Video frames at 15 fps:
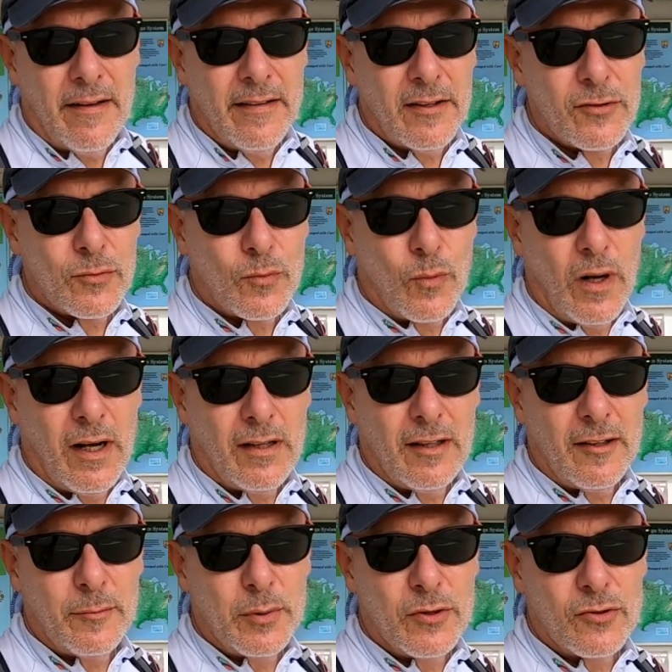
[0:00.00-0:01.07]
This
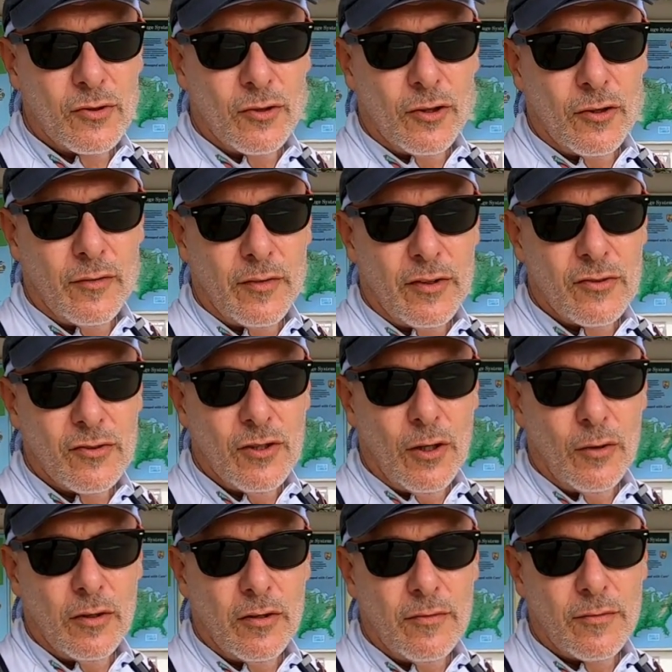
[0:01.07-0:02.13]
wildlife preserve is
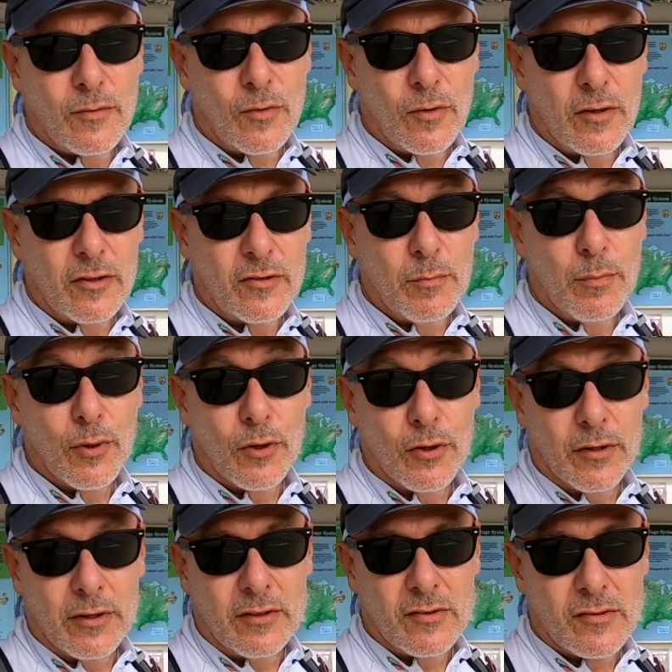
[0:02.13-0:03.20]
noted for its
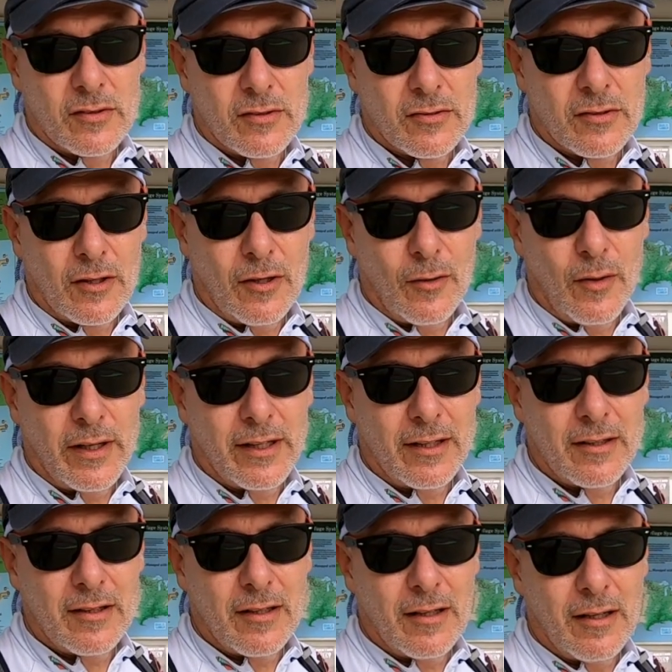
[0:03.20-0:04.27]
birds, so I
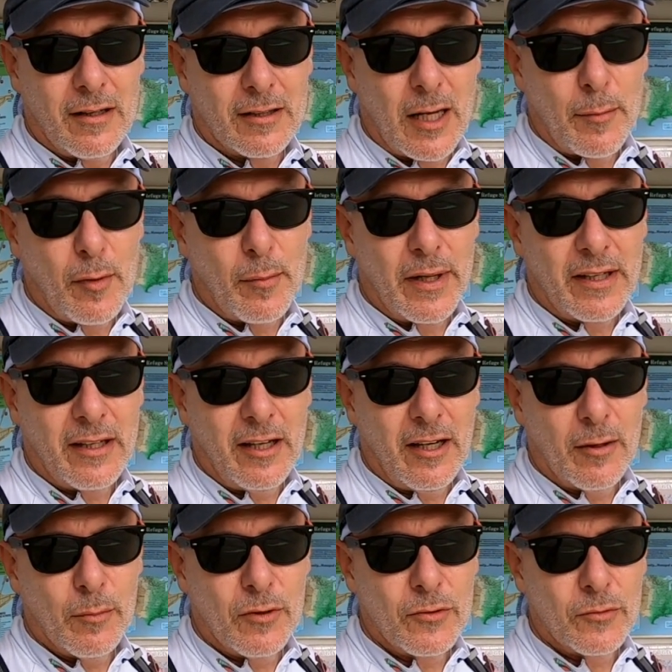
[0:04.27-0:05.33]
got a couple of my
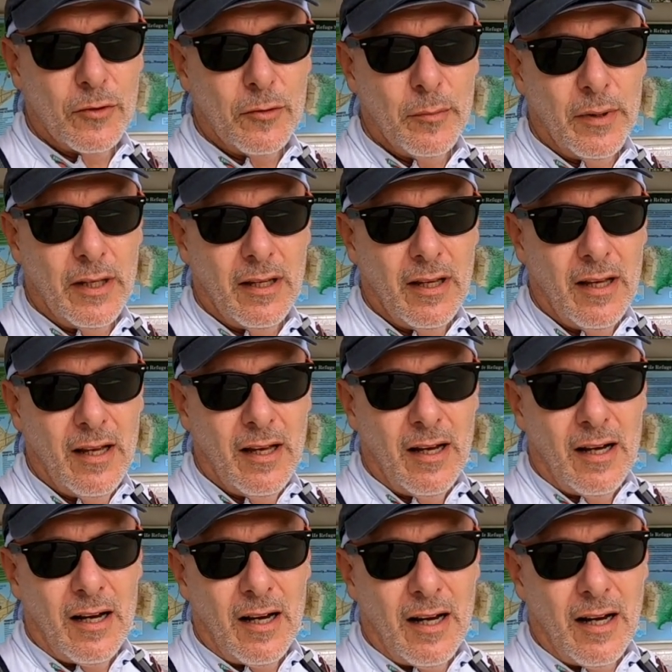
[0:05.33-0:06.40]
cameras with me
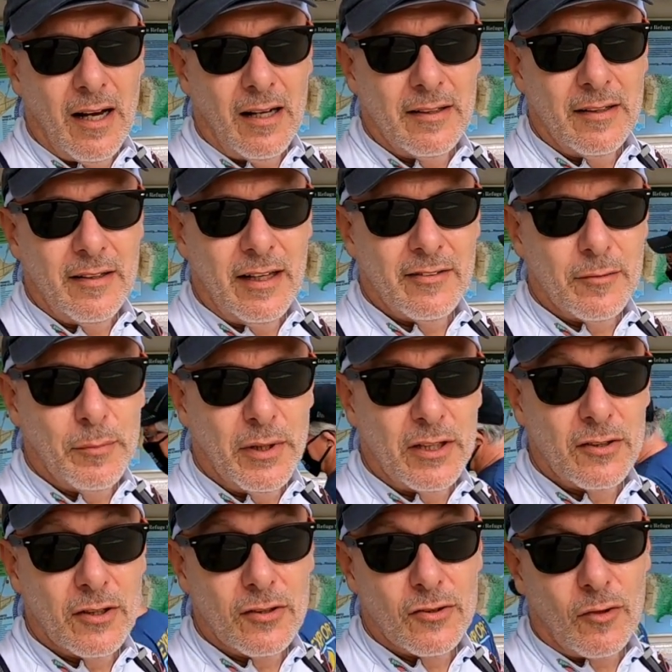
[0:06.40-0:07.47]
to take some
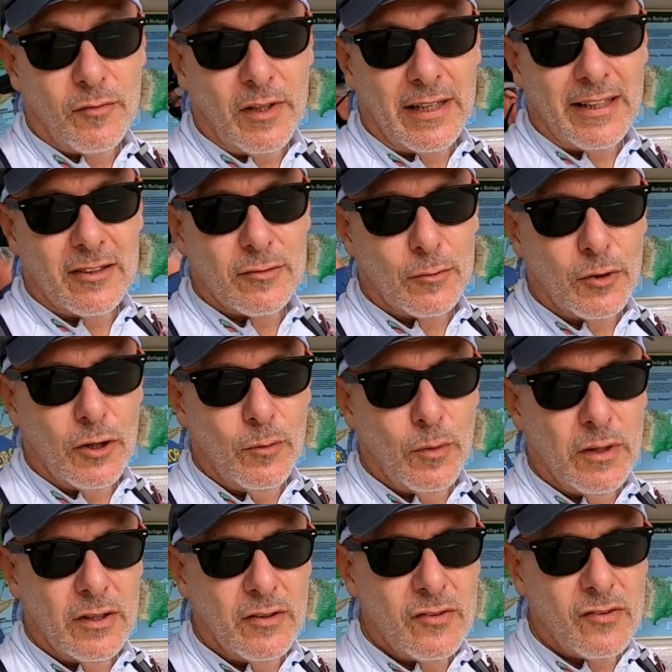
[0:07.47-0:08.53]
pictures. Hopefully I get some good
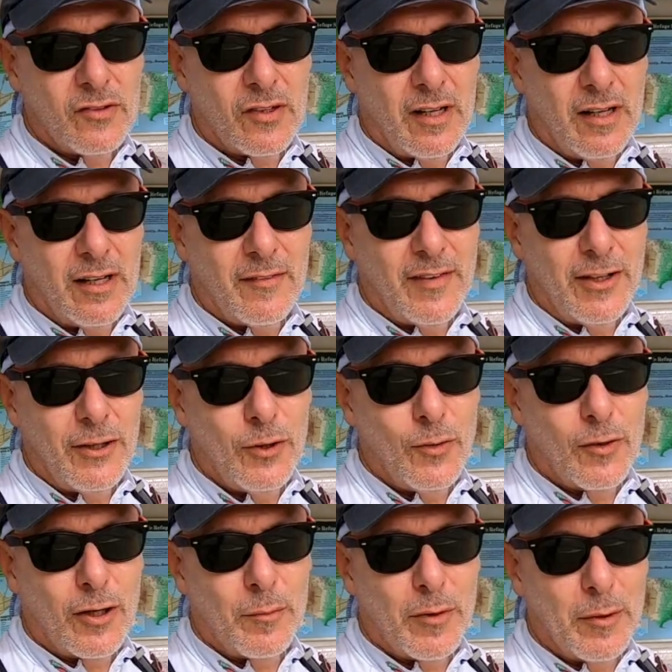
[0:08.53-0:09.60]
ones, and if I do,
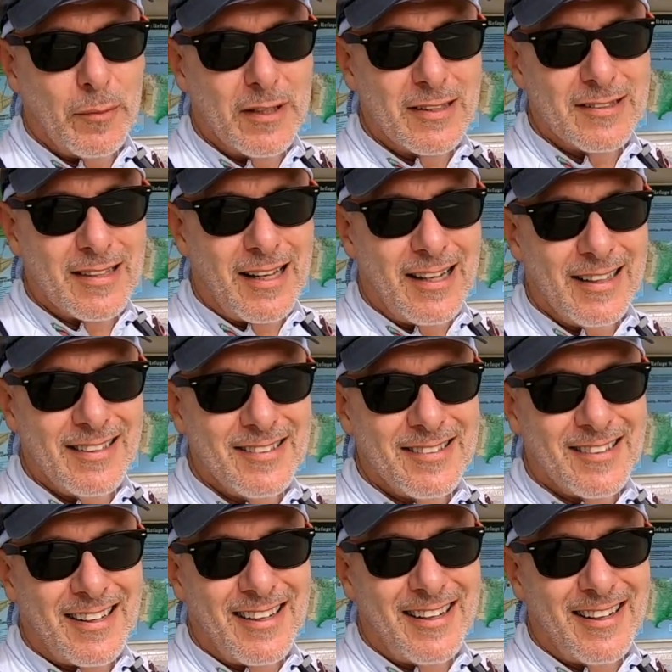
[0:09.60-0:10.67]
I'm going to put them in the
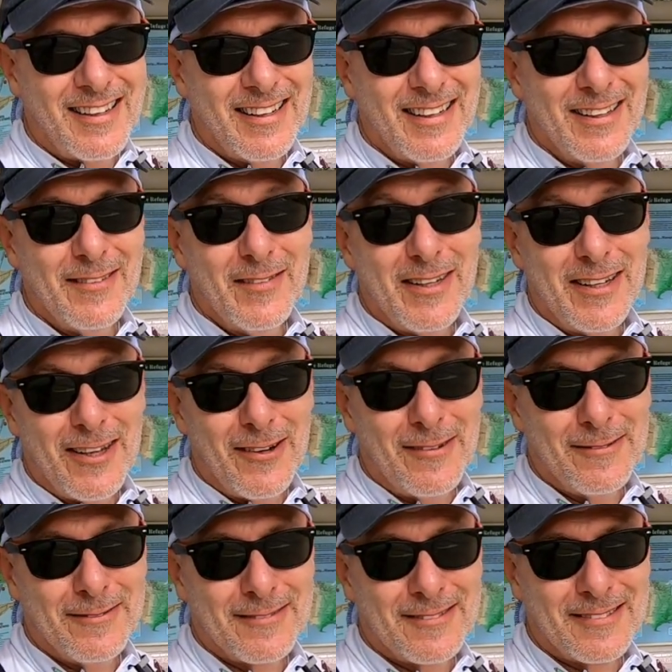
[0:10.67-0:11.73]
slides in the video.